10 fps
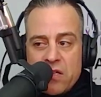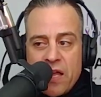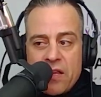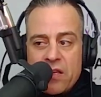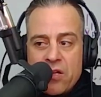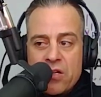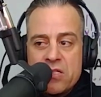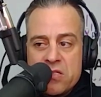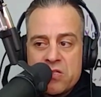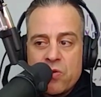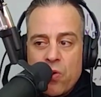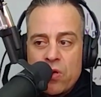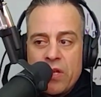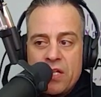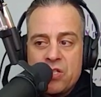that there is this
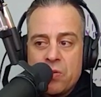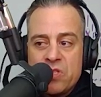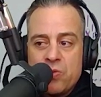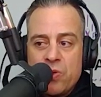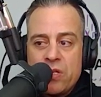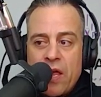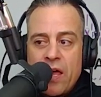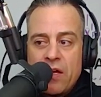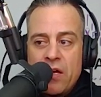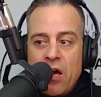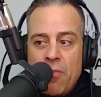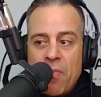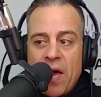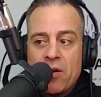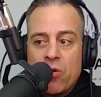correlation between that gut
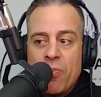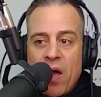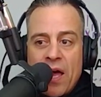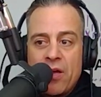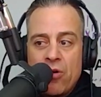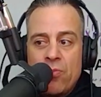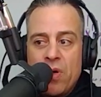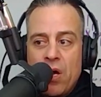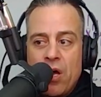microbiome